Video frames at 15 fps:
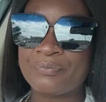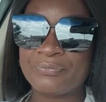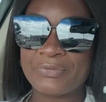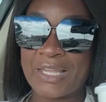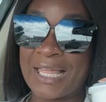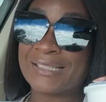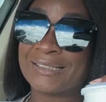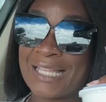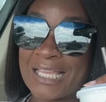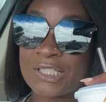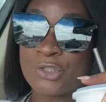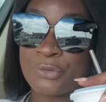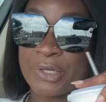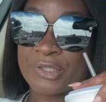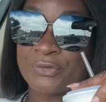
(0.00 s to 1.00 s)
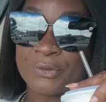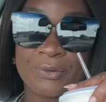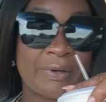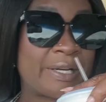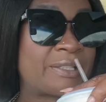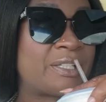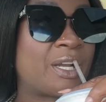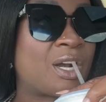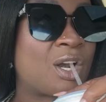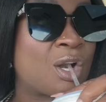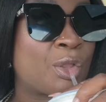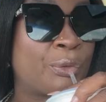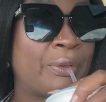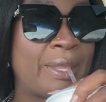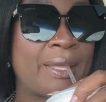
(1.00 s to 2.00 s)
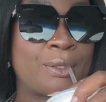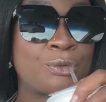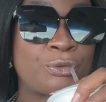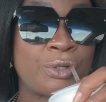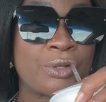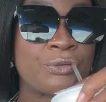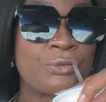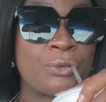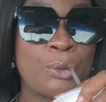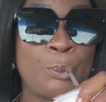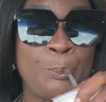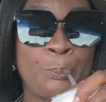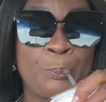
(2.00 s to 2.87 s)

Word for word: That, that's stressful right there. That is stressful.